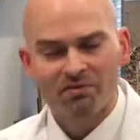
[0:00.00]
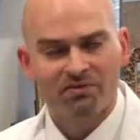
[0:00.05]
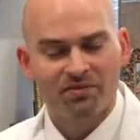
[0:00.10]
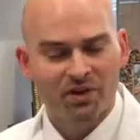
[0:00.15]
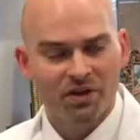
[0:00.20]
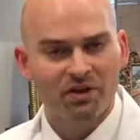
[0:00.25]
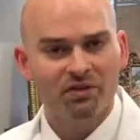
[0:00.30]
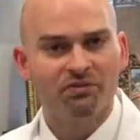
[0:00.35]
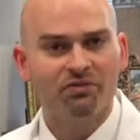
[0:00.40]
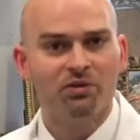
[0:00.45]

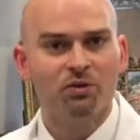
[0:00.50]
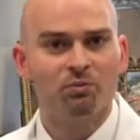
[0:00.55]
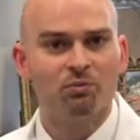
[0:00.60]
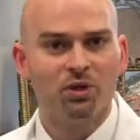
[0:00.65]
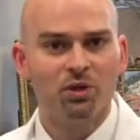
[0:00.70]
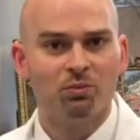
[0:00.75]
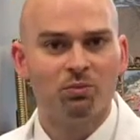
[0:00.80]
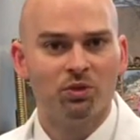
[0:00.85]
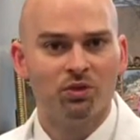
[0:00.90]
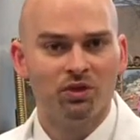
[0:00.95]
Very few
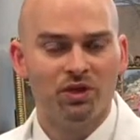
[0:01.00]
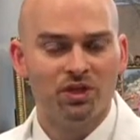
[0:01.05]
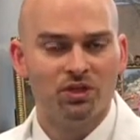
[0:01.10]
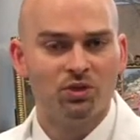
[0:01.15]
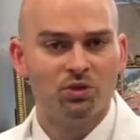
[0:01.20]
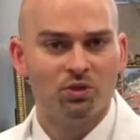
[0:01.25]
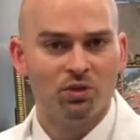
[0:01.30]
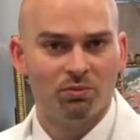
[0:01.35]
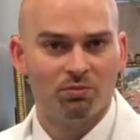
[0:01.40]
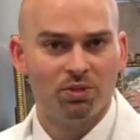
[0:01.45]
people need
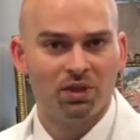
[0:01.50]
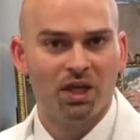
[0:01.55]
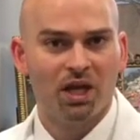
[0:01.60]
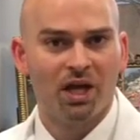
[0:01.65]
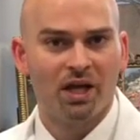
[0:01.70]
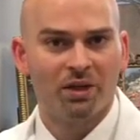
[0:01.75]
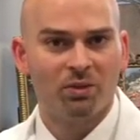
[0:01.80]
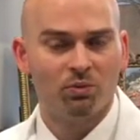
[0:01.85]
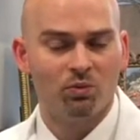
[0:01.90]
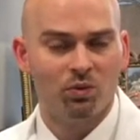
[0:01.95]
to
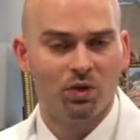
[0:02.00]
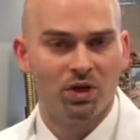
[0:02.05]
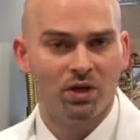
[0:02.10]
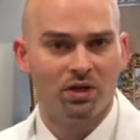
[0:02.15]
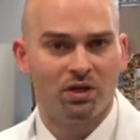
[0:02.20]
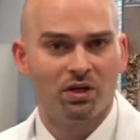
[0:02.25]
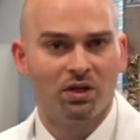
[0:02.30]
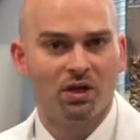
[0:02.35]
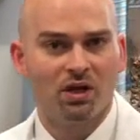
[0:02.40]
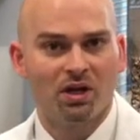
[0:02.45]
apply
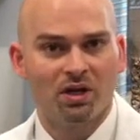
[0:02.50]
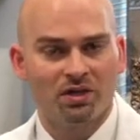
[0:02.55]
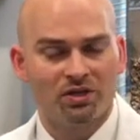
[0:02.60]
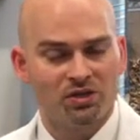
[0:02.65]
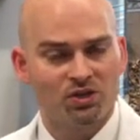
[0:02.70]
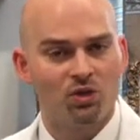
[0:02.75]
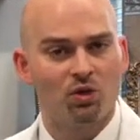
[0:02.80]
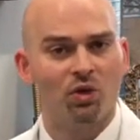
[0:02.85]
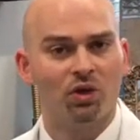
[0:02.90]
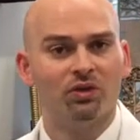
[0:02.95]
what
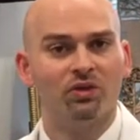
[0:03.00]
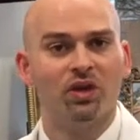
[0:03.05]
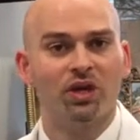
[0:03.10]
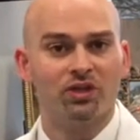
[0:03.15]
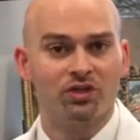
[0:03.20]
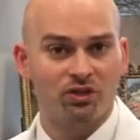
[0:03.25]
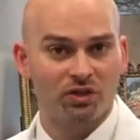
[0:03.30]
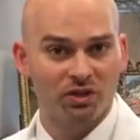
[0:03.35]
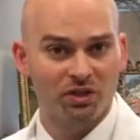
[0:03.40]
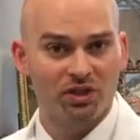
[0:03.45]
is called
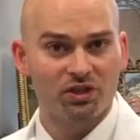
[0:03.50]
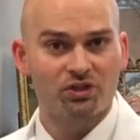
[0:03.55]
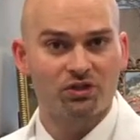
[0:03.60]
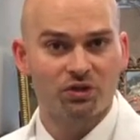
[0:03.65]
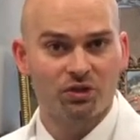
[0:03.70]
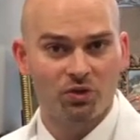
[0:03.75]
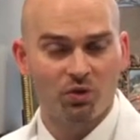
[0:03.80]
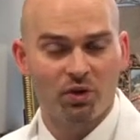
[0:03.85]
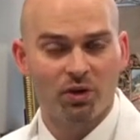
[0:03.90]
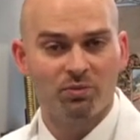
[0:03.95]

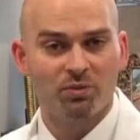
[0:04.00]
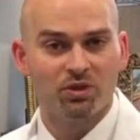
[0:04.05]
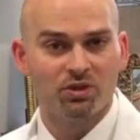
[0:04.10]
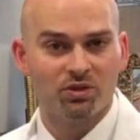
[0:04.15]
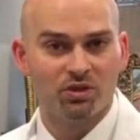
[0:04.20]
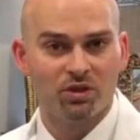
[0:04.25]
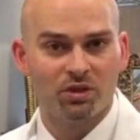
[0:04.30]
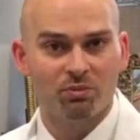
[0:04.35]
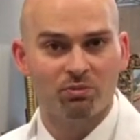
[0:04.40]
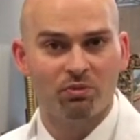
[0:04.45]
nitroglycerin ointment
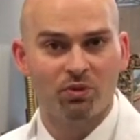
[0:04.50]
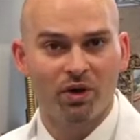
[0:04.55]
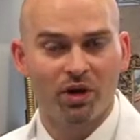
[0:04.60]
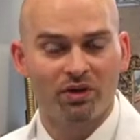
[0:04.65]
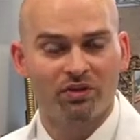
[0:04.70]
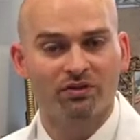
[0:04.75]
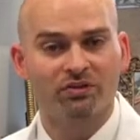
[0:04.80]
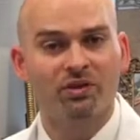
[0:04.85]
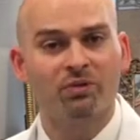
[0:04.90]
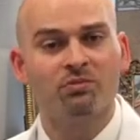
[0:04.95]
to their
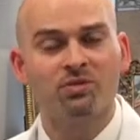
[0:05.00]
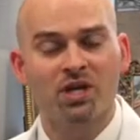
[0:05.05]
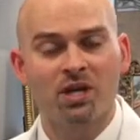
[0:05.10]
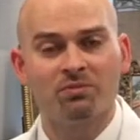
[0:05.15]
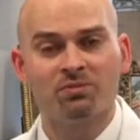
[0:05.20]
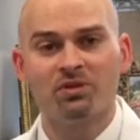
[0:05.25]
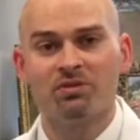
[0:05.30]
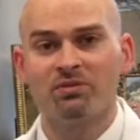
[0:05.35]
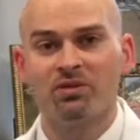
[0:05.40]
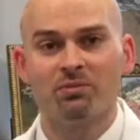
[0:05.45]
breasts.
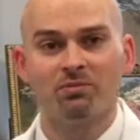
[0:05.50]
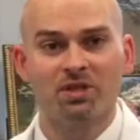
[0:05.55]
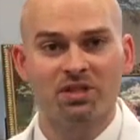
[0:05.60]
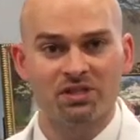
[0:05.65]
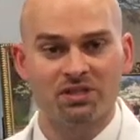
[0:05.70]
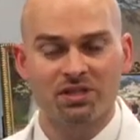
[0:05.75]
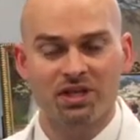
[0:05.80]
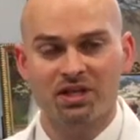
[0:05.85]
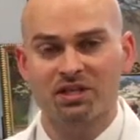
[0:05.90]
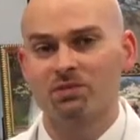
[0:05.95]
Sometimes if the
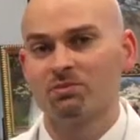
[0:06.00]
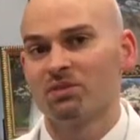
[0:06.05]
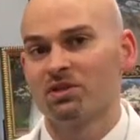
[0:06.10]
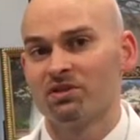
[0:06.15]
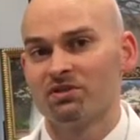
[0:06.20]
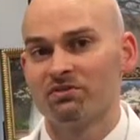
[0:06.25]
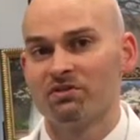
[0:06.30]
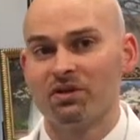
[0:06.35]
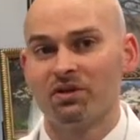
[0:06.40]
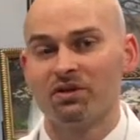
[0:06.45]
mastectomy
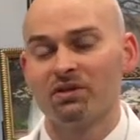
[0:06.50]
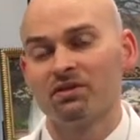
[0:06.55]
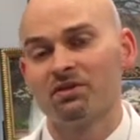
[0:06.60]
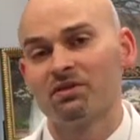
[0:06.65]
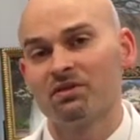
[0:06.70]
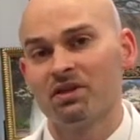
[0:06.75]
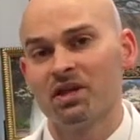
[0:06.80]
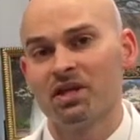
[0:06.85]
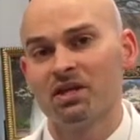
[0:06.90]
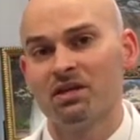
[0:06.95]
is very
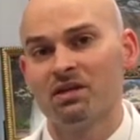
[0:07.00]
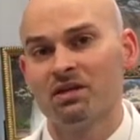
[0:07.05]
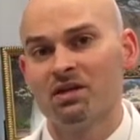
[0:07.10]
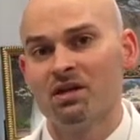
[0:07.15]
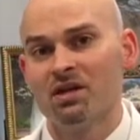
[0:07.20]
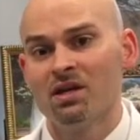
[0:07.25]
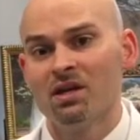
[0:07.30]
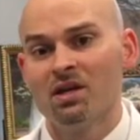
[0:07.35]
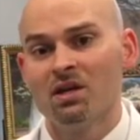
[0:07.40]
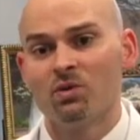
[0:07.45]
thin,
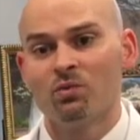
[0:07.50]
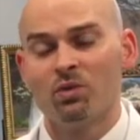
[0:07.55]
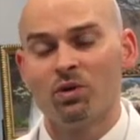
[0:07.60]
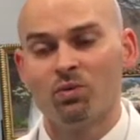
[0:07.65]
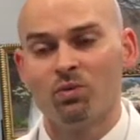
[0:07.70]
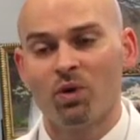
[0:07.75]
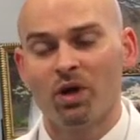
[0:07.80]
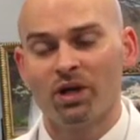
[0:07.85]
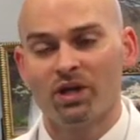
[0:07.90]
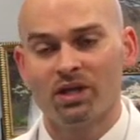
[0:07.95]
we
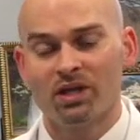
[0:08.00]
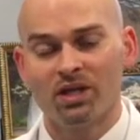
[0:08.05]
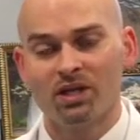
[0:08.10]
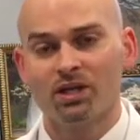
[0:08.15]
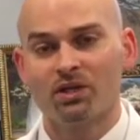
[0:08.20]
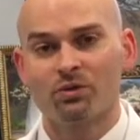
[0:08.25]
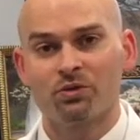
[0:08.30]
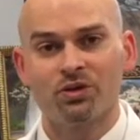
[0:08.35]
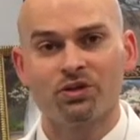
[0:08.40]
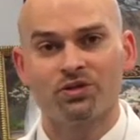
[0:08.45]
want to
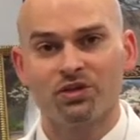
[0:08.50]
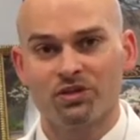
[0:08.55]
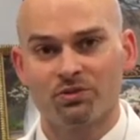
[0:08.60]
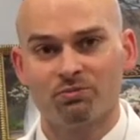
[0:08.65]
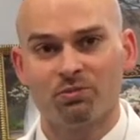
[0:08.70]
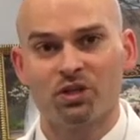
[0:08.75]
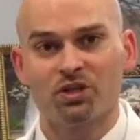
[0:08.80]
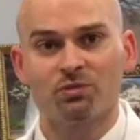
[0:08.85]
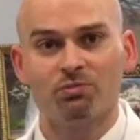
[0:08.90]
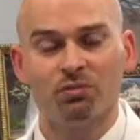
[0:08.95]
increase as
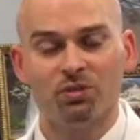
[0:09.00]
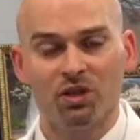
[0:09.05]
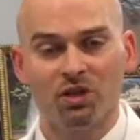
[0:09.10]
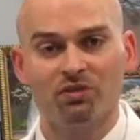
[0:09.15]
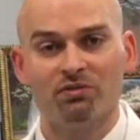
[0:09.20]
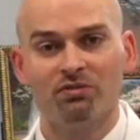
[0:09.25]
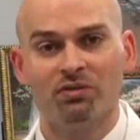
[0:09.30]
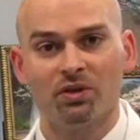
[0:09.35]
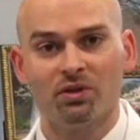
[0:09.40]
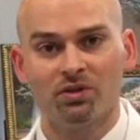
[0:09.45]
much
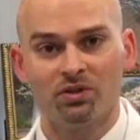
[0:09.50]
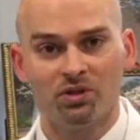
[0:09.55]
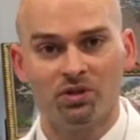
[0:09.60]
blood flow